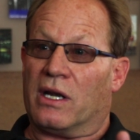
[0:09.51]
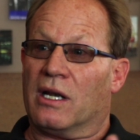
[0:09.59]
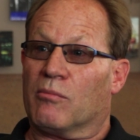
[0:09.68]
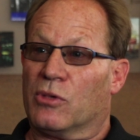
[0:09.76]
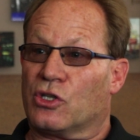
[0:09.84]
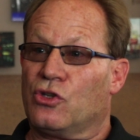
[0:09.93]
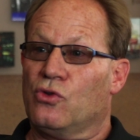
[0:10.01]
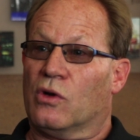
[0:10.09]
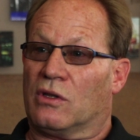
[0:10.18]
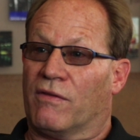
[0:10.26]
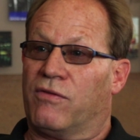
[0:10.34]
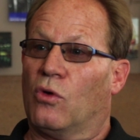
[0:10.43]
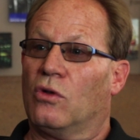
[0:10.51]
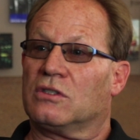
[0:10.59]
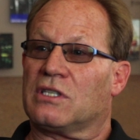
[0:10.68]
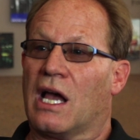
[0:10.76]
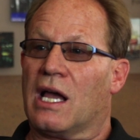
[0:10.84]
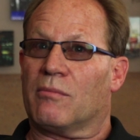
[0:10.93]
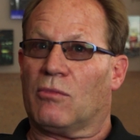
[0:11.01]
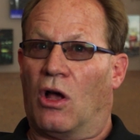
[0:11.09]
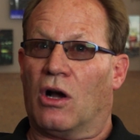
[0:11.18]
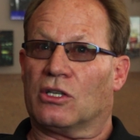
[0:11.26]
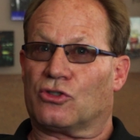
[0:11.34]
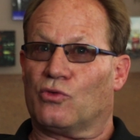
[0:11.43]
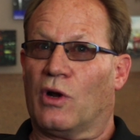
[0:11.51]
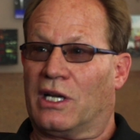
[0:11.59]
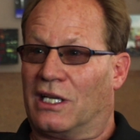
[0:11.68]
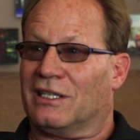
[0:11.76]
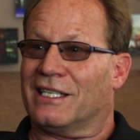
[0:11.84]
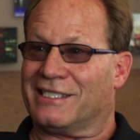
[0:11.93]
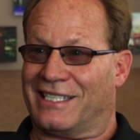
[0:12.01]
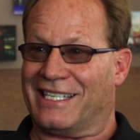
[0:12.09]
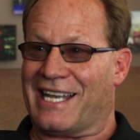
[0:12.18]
at number 2 on the full-time longest running list at